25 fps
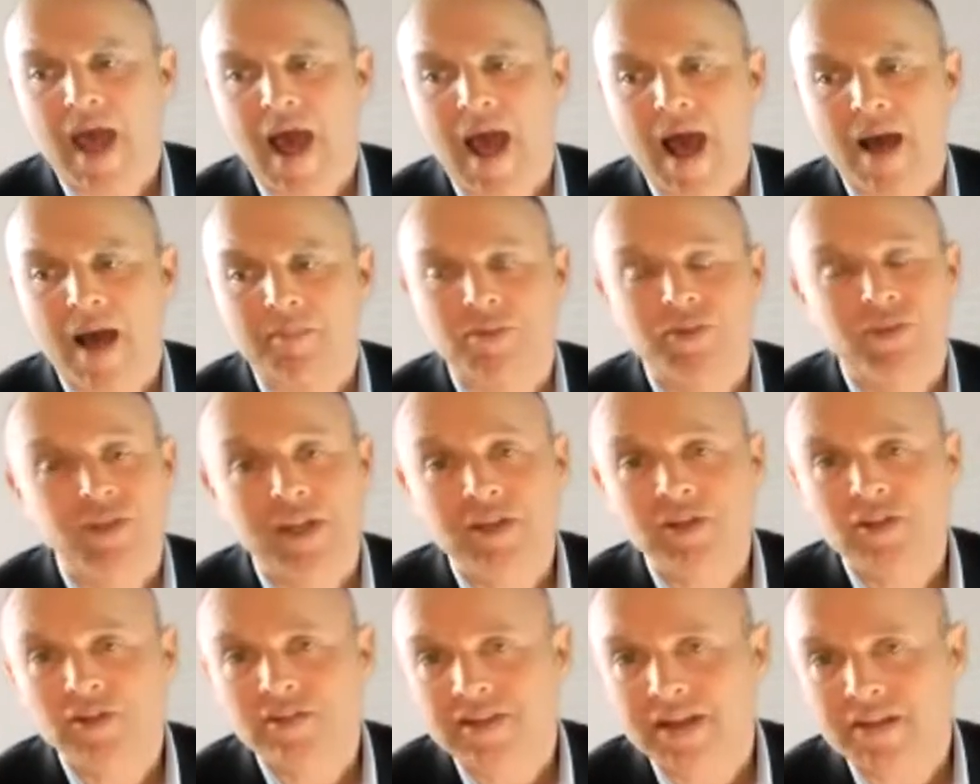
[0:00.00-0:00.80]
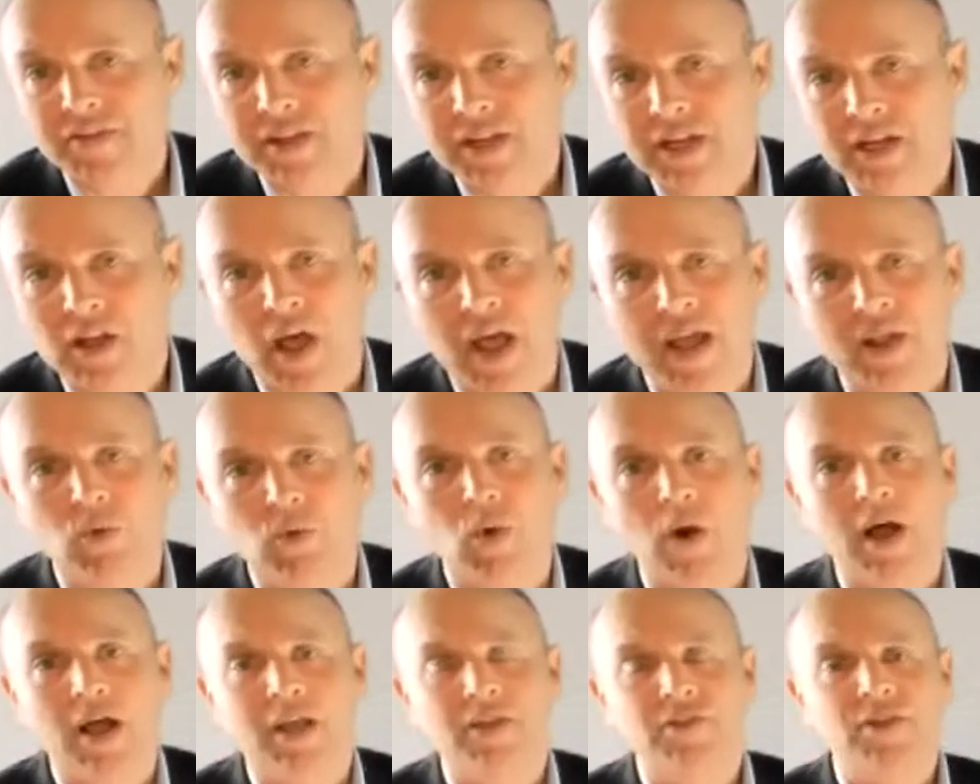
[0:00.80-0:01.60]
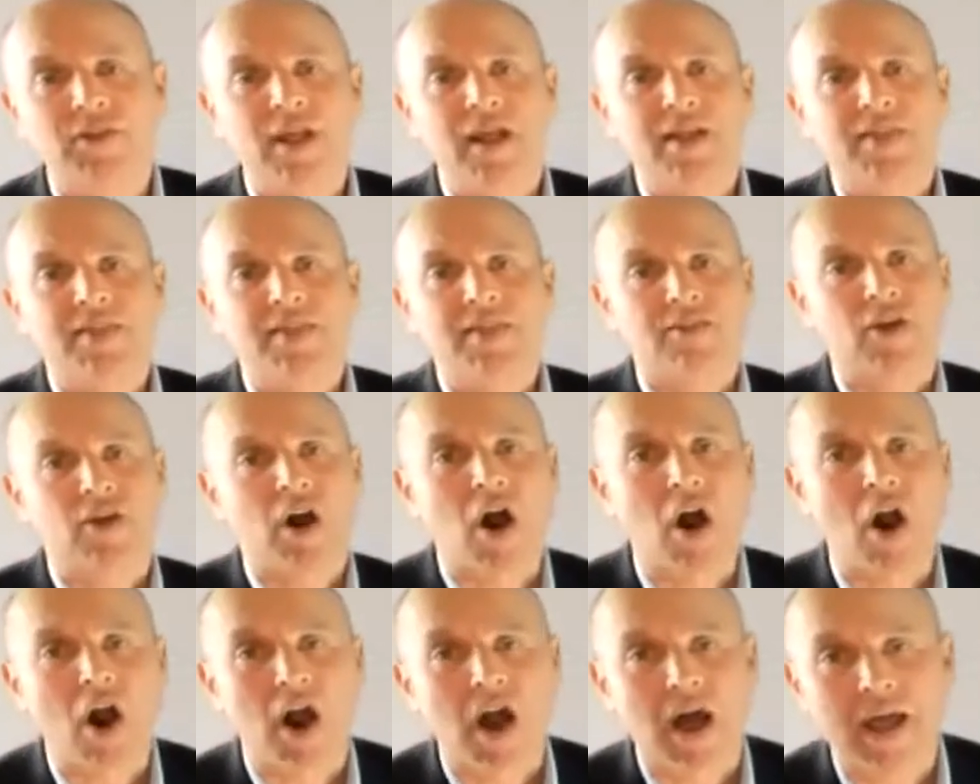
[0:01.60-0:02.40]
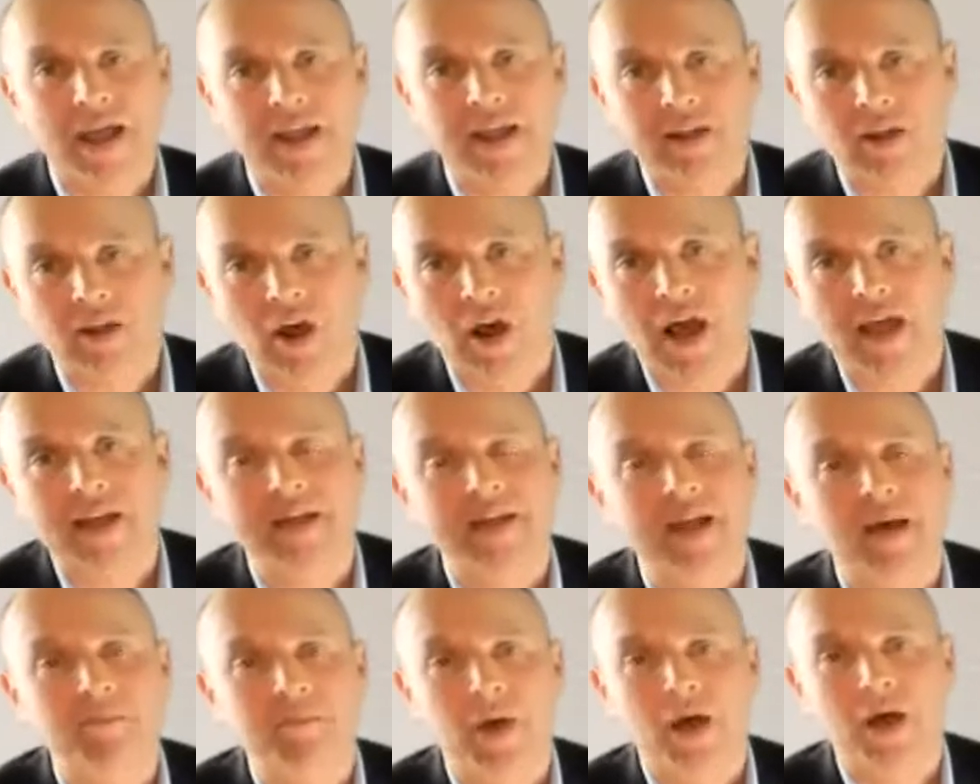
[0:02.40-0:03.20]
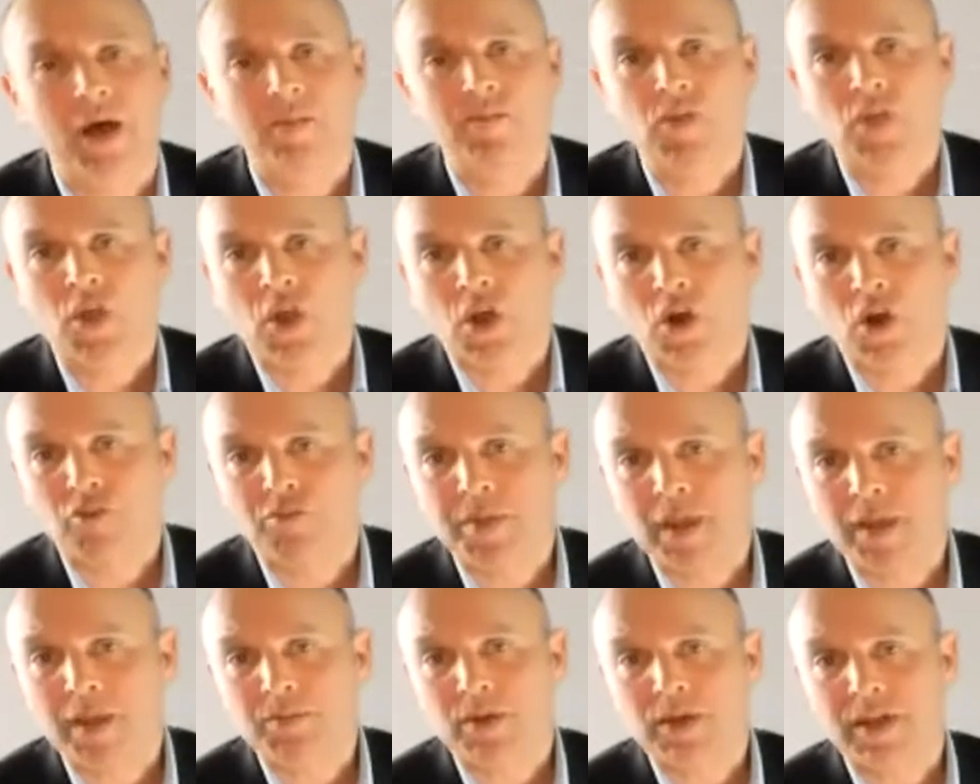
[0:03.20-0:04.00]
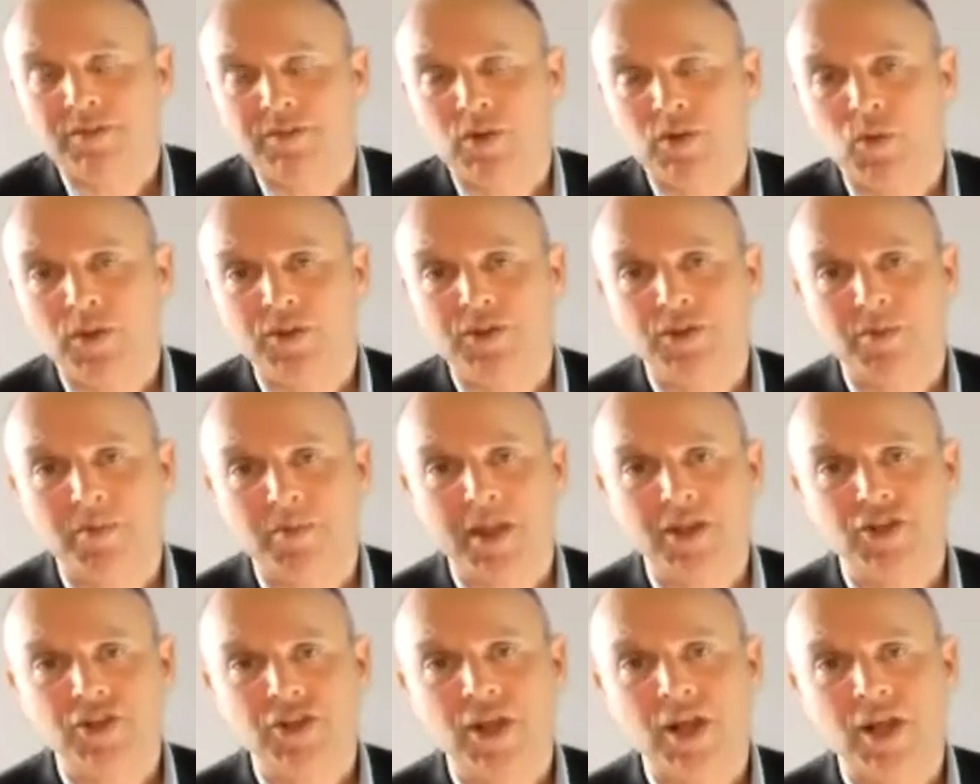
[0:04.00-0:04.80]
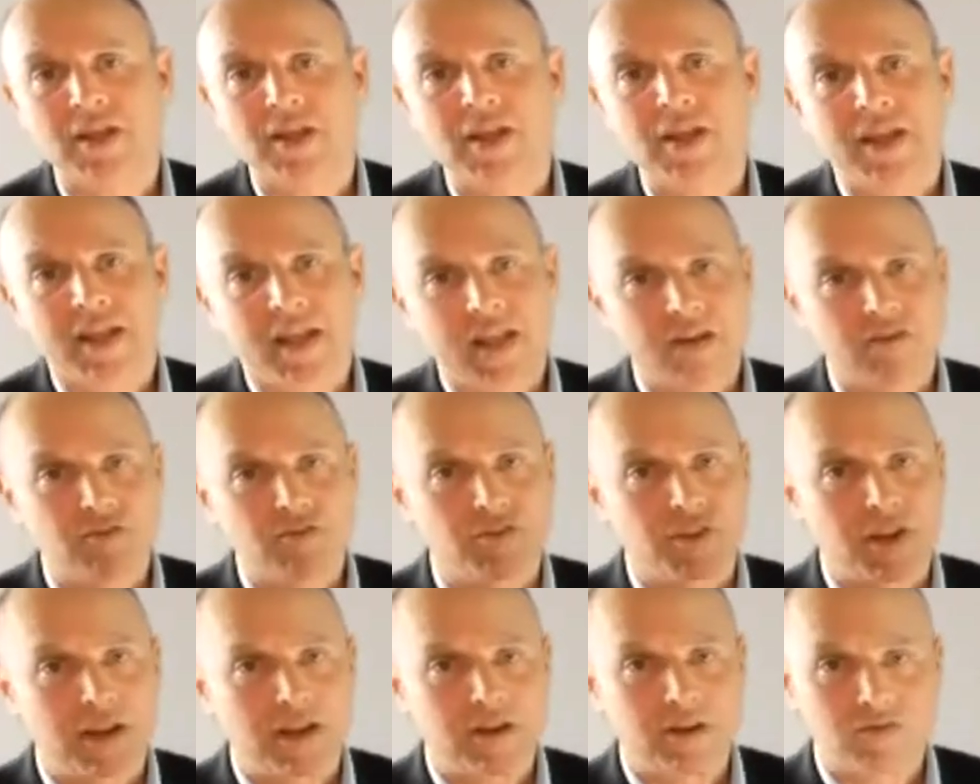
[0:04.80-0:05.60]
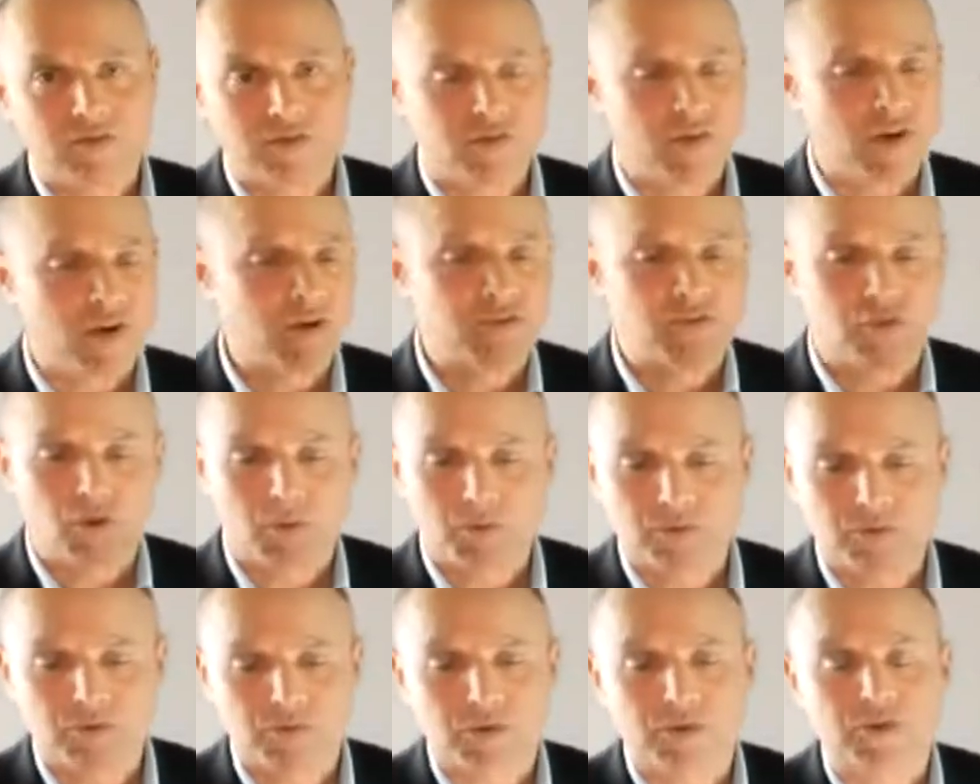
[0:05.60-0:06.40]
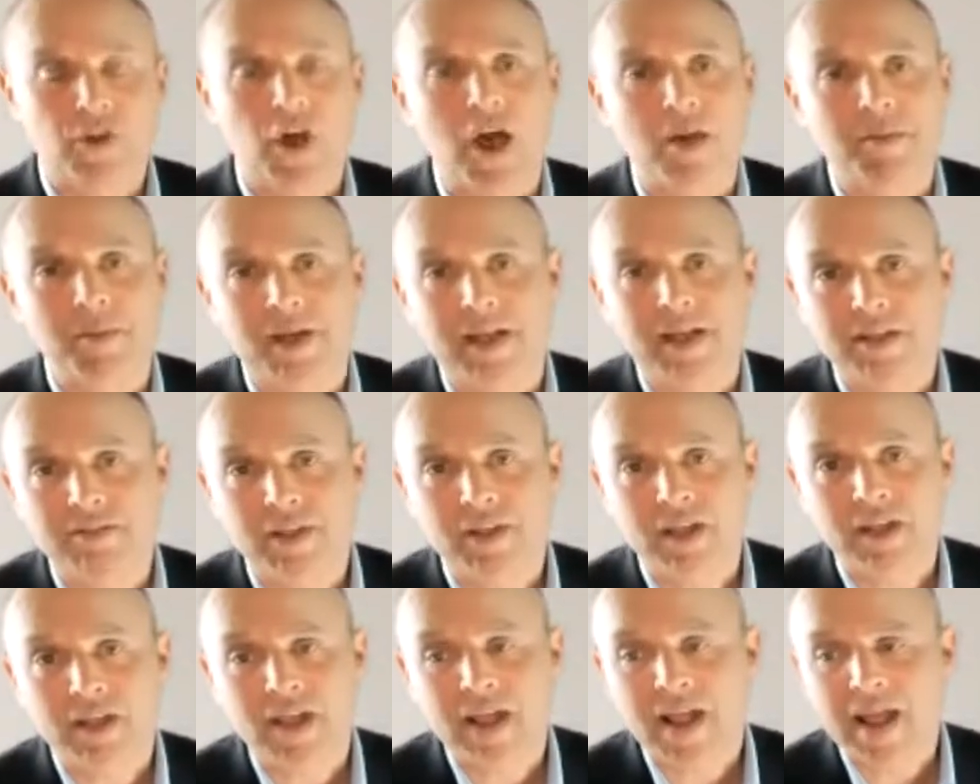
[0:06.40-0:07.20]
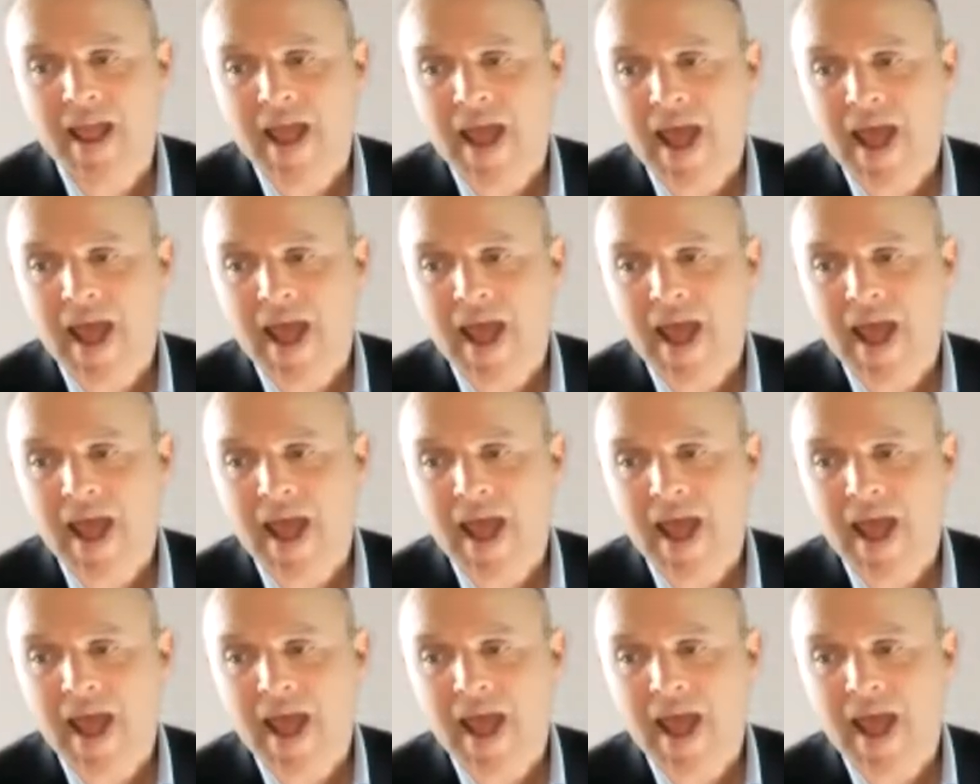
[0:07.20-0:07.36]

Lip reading: Seniors living, likewise, there's a high number of people living with dementia in various forms of retirement living,